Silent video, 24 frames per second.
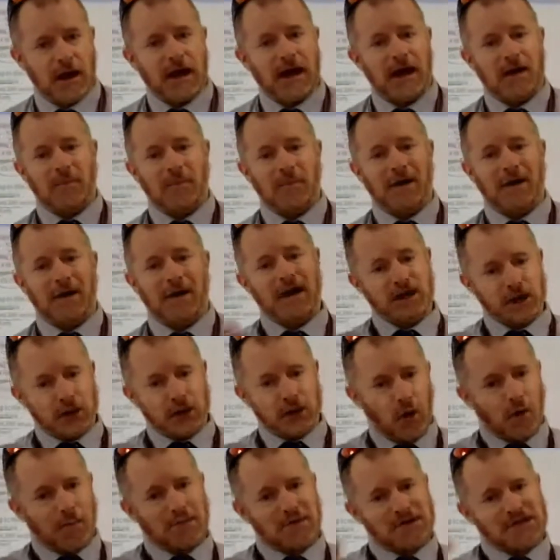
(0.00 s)
about
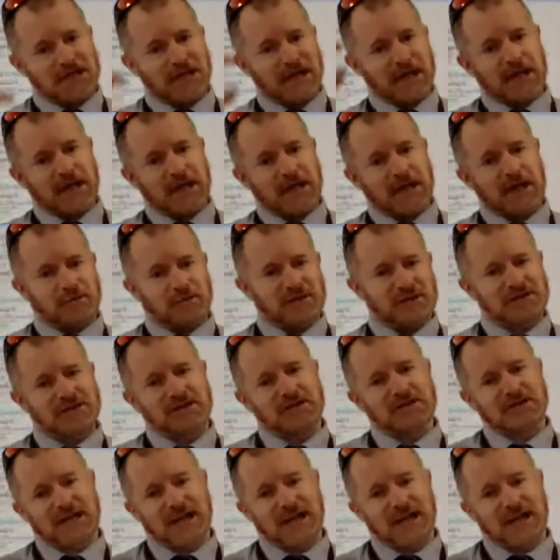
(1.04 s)
your particular business